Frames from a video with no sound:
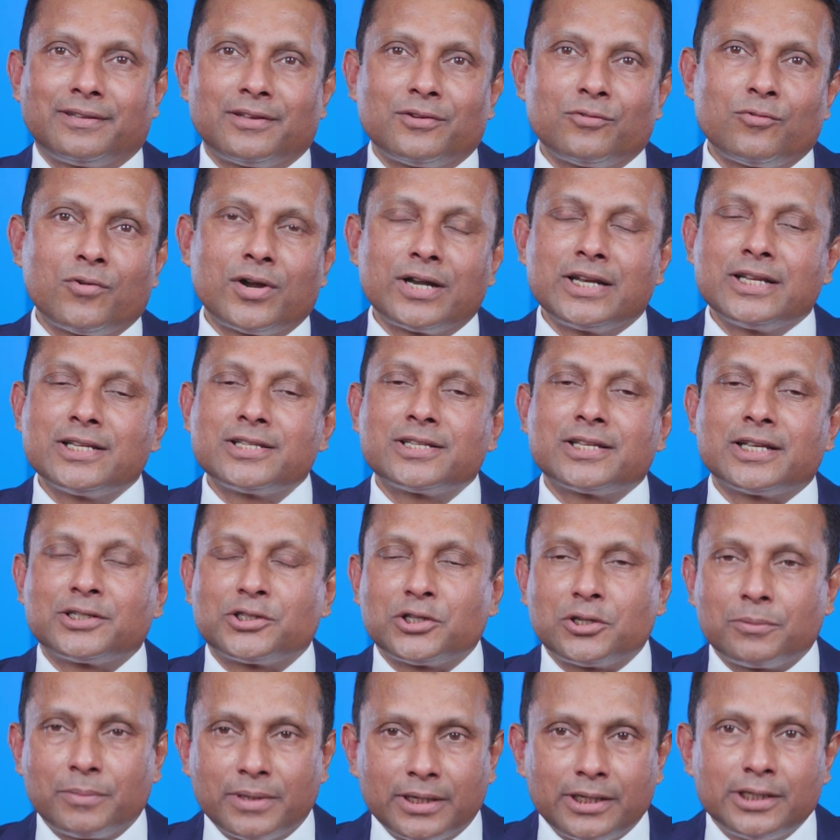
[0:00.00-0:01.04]
One is
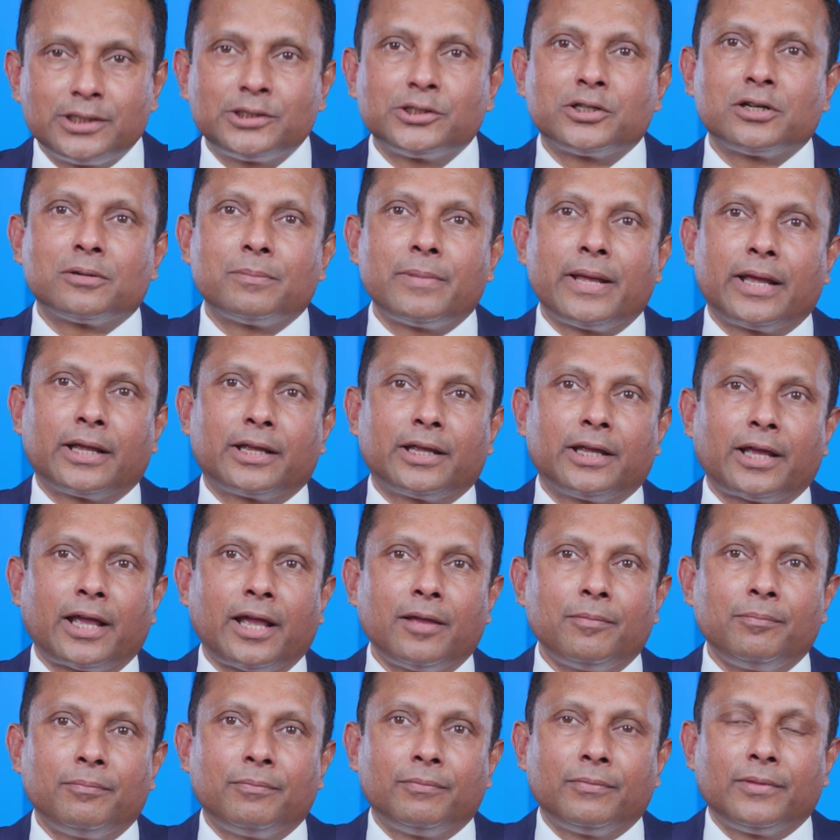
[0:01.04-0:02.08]
H&B digital banking
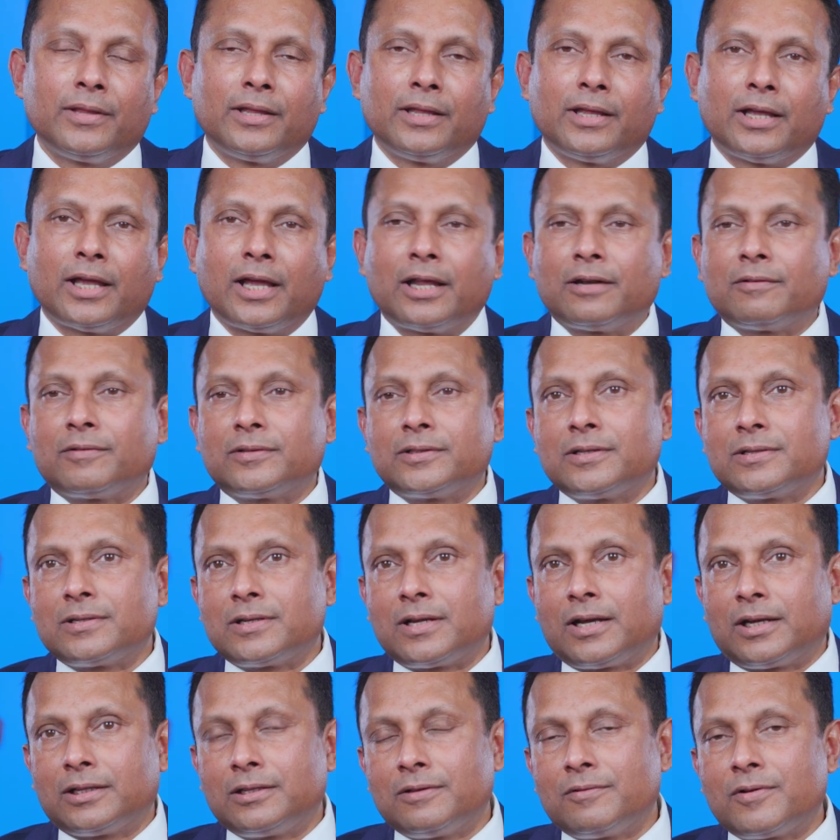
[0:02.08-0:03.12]
app, and
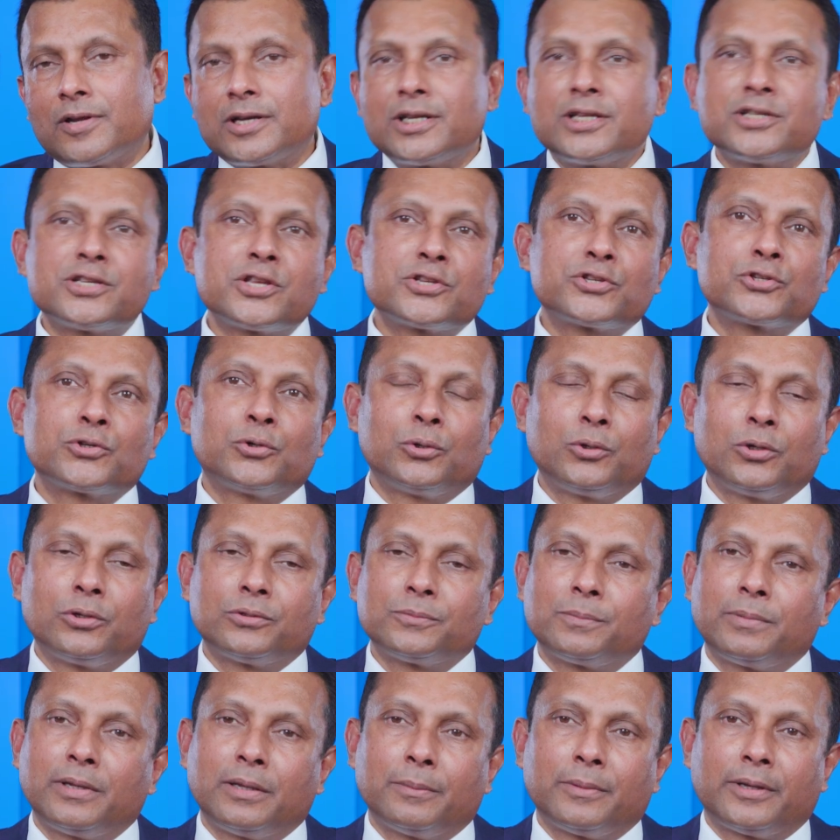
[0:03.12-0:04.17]
other one is a solar
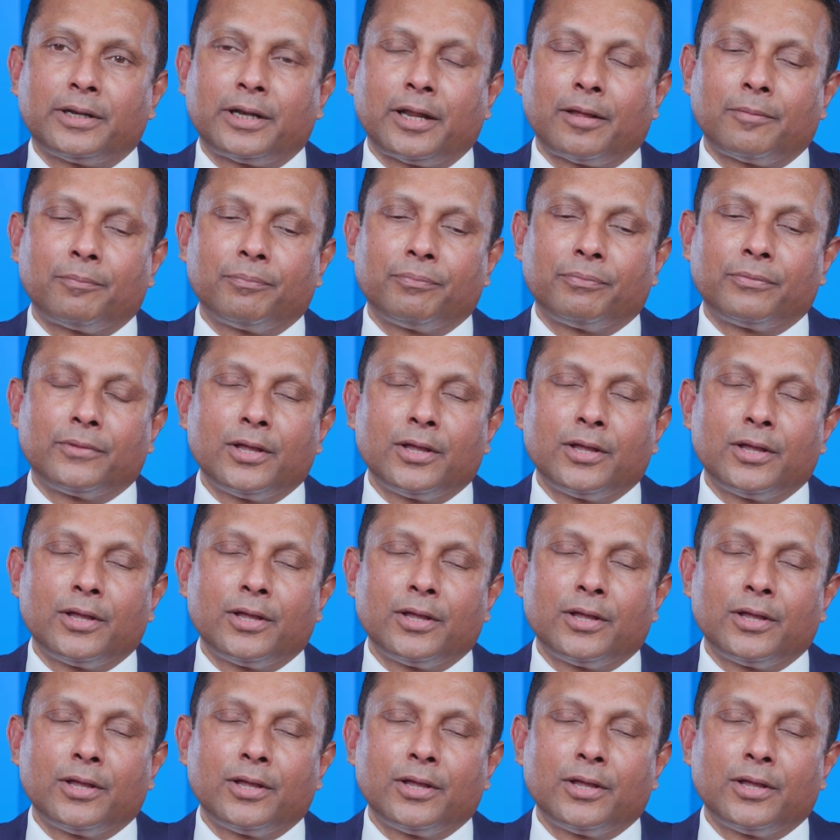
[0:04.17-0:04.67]
payment app,